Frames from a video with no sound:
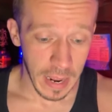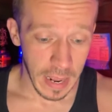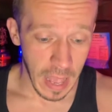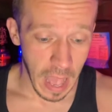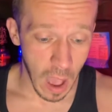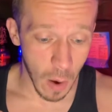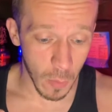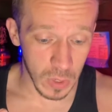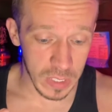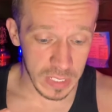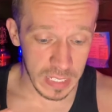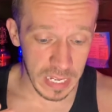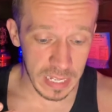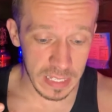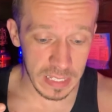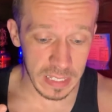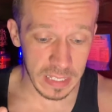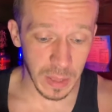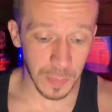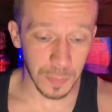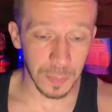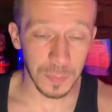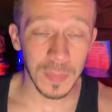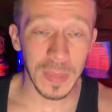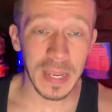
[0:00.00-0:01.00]
I would say it's in
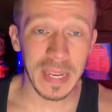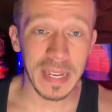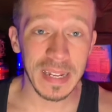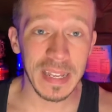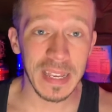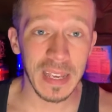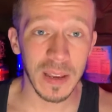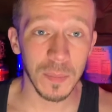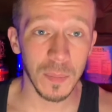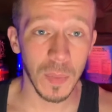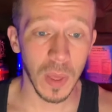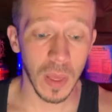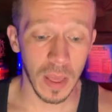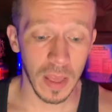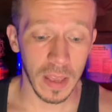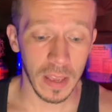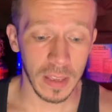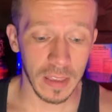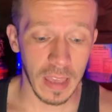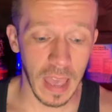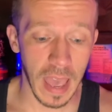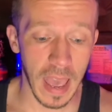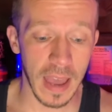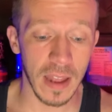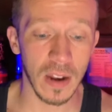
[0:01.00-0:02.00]
the medium
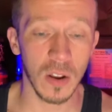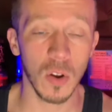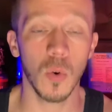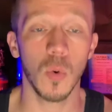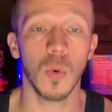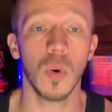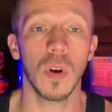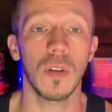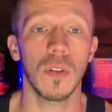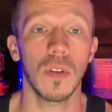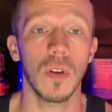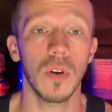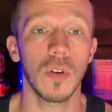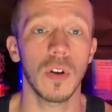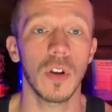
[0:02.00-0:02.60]
category though.